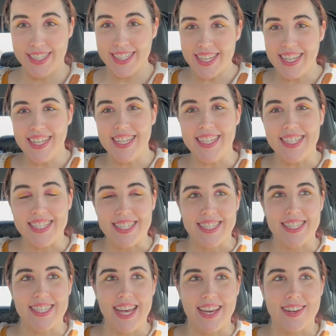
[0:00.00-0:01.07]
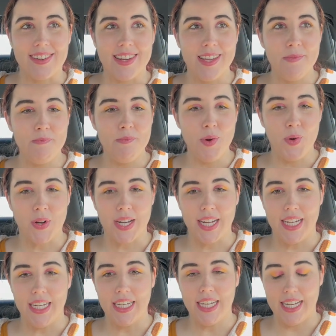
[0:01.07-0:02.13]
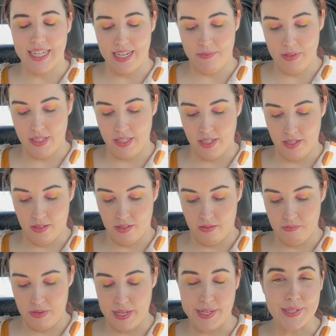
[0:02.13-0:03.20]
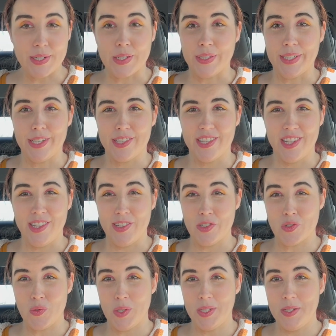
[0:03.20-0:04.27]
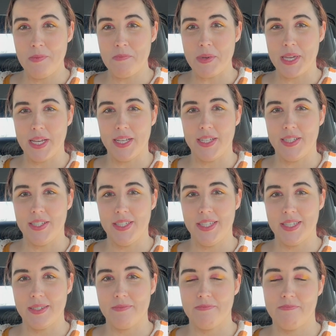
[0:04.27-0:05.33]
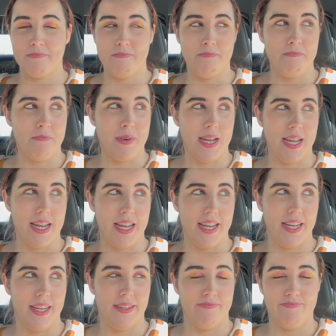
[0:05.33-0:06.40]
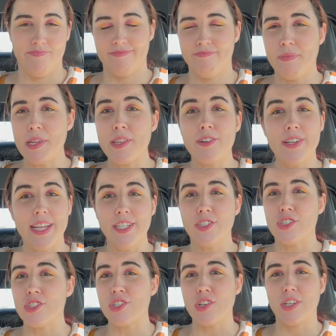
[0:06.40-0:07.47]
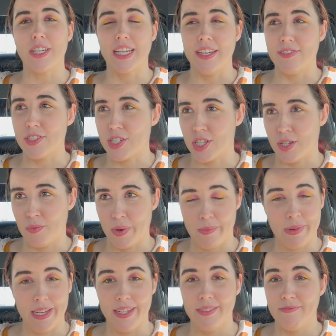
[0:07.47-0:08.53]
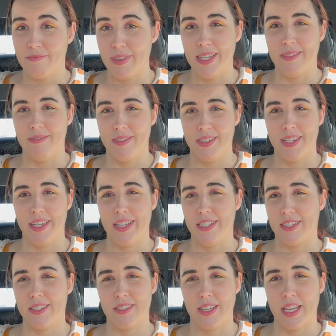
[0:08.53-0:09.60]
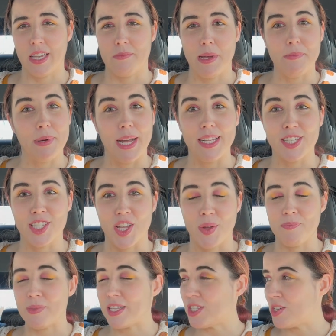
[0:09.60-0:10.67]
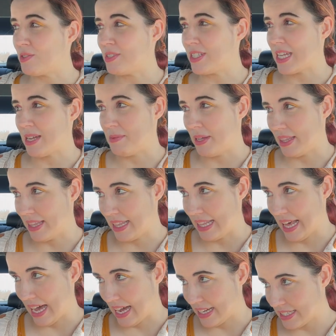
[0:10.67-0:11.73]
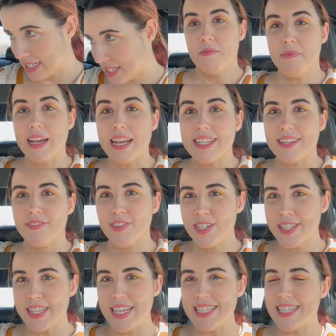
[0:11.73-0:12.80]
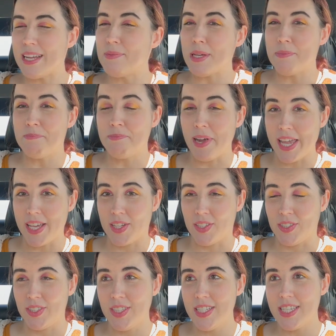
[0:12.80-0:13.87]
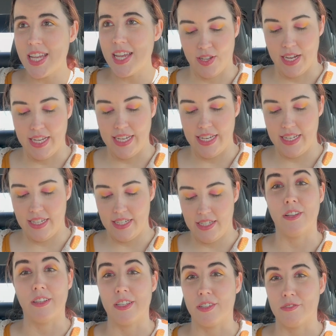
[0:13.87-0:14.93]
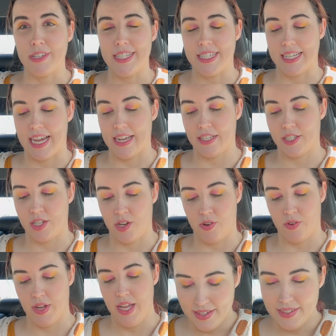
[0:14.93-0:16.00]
It is Saturday morning. I got up a little bit earlier than usual because my Mother Nature's gift to women is kicking my butt. So that's all I'm gonna say about that. But first I stopped at Michael's. I needed a little restock. So